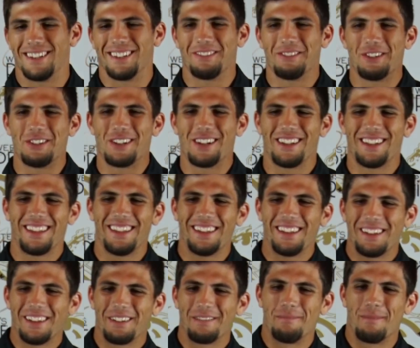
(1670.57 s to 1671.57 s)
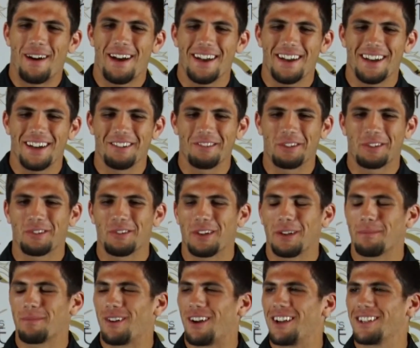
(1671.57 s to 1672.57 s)
Well, my
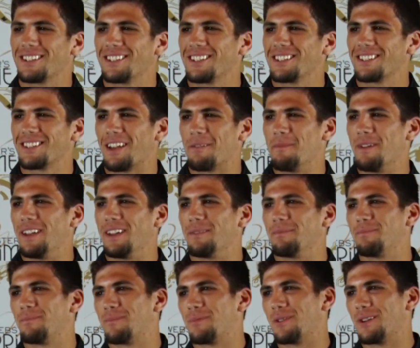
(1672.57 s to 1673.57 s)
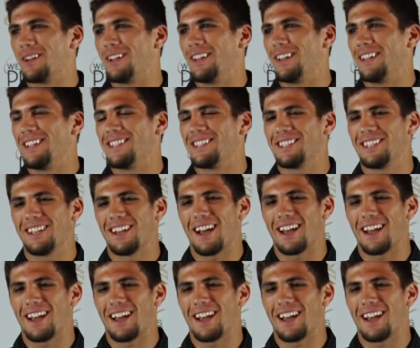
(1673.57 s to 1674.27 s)
recruiting process, I made it pretty easy.